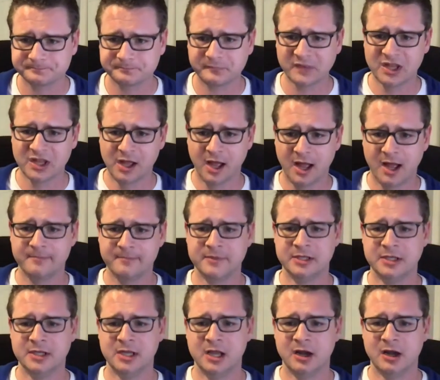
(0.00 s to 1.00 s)

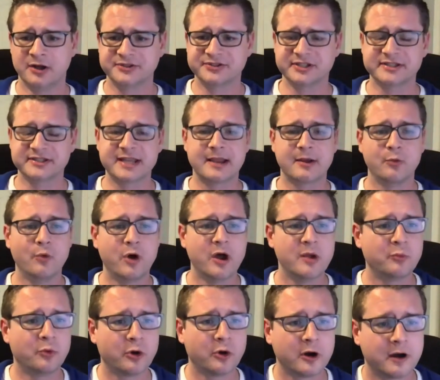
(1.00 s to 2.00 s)
let's just take one
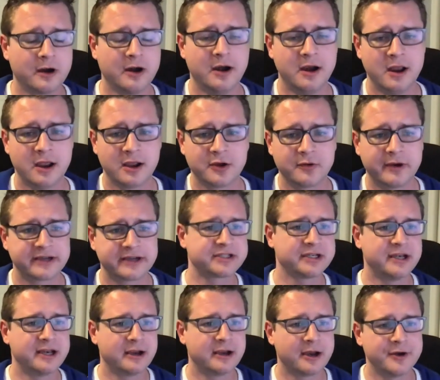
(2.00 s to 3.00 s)
more
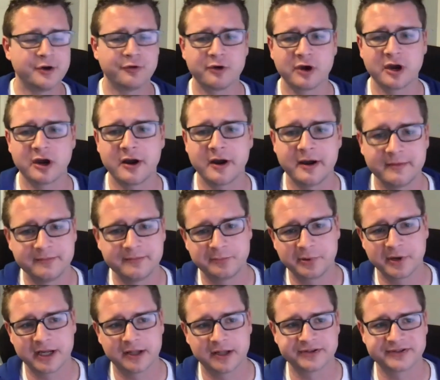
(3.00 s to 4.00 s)
question here. I know we're
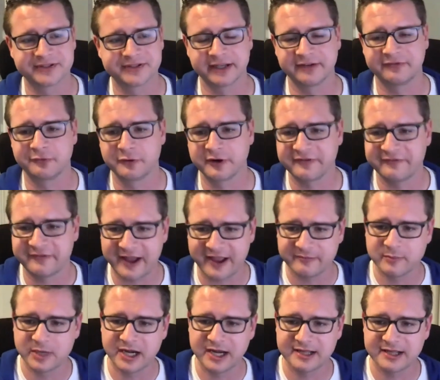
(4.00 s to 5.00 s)
pretty close to like 45
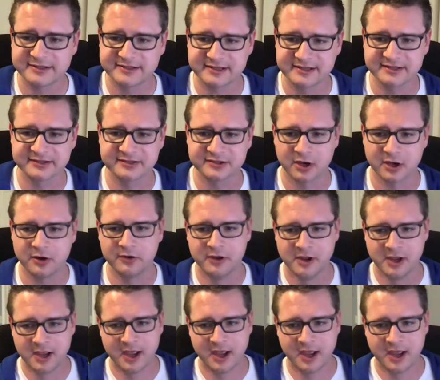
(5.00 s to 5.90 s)
minutes. And so